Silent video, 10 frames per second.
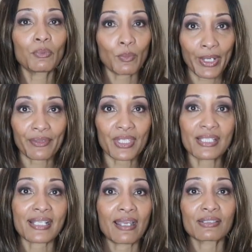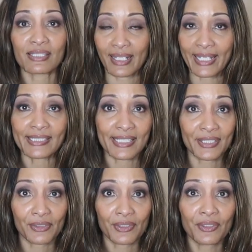will wear these out to like
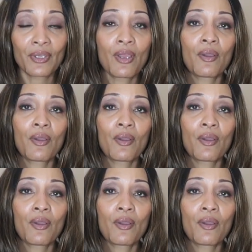dinner